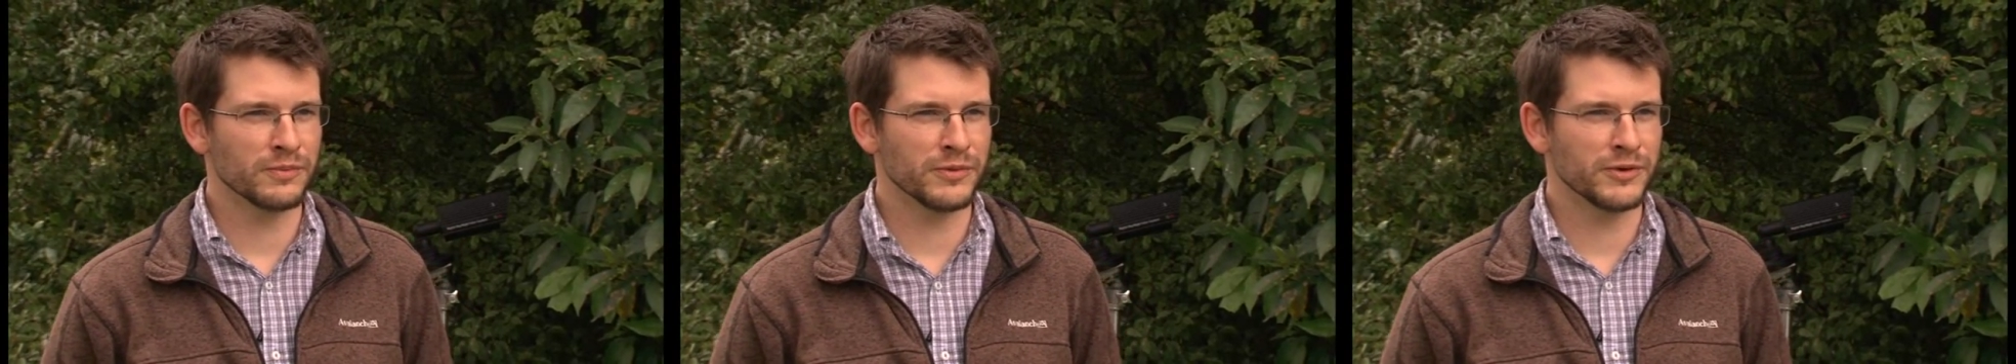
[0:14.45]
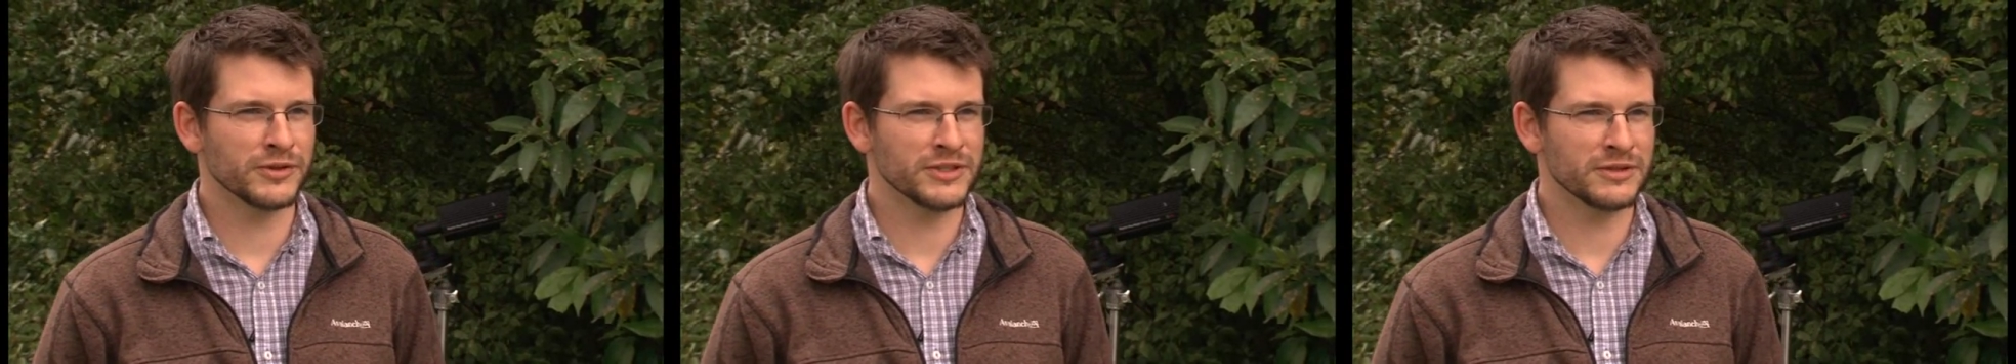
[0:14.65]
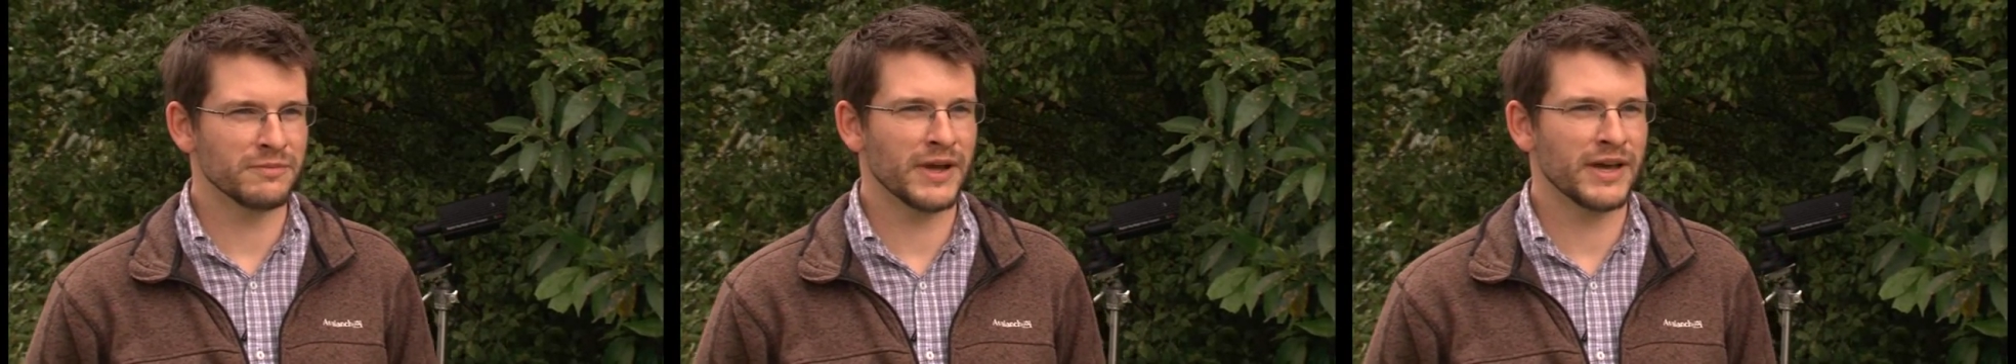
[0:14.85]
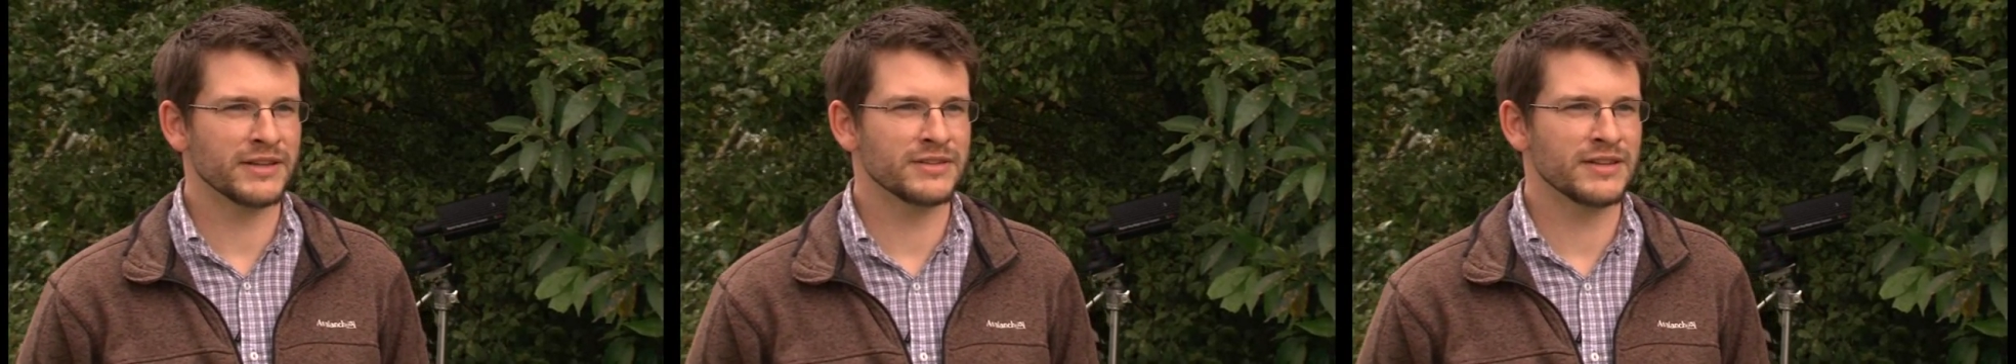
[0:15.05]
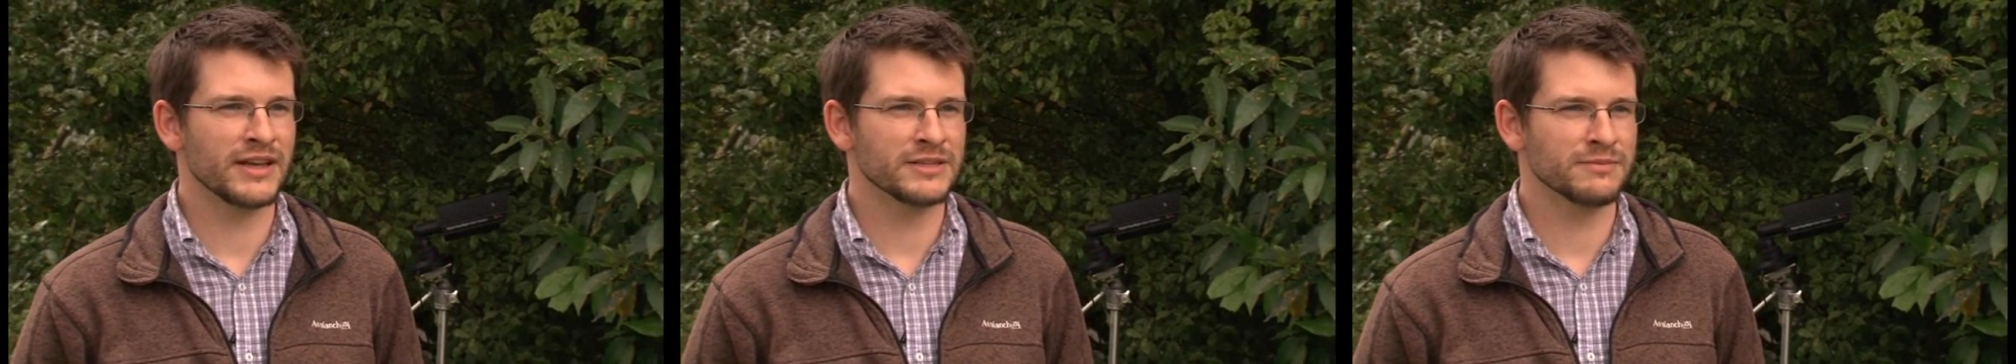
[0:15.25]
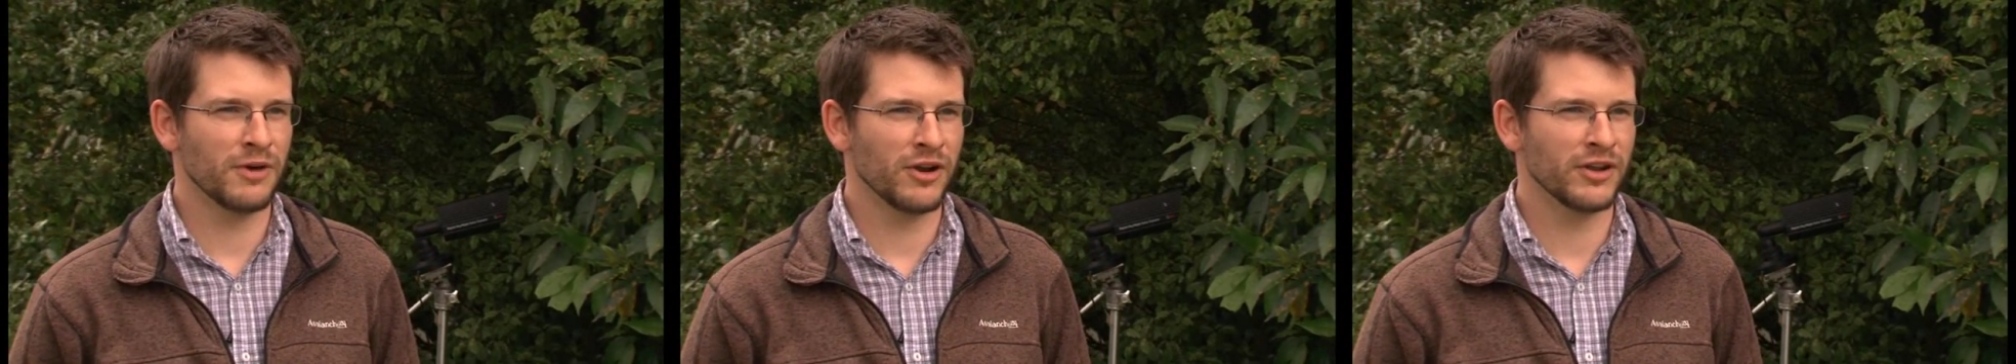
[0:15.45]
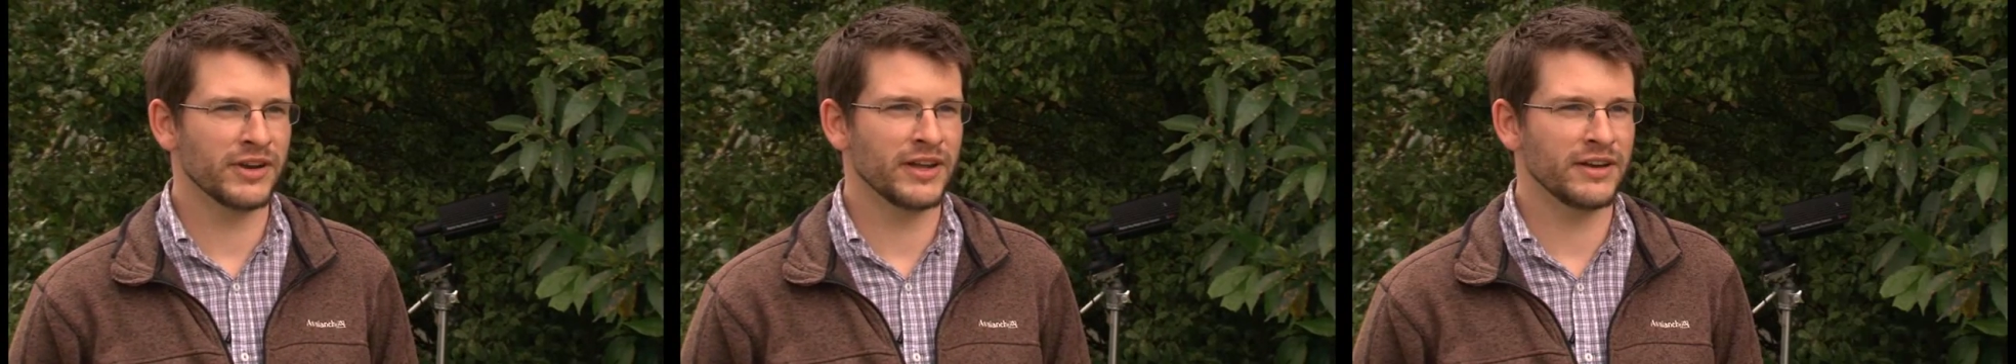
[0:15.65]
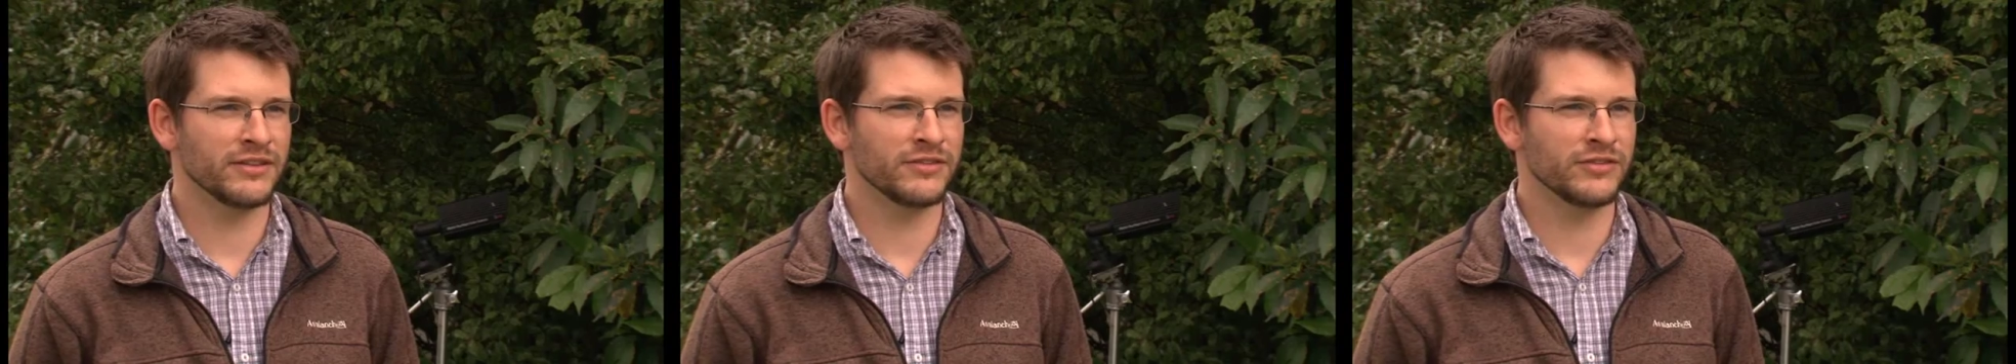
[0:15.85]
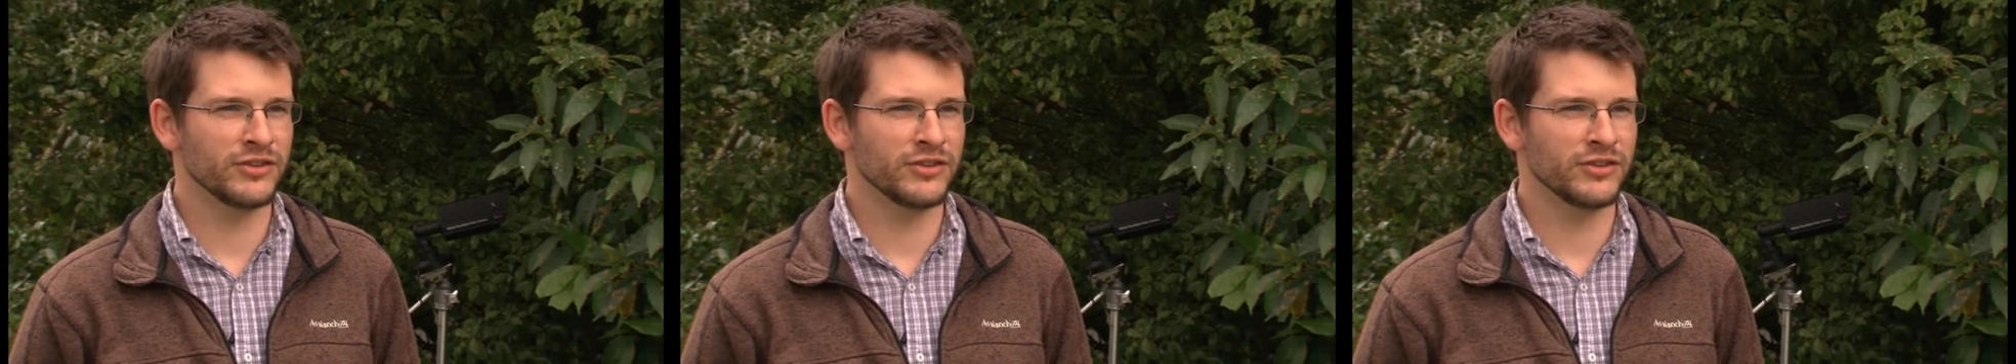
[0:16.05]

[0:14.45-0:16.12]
birds and bats as pollinators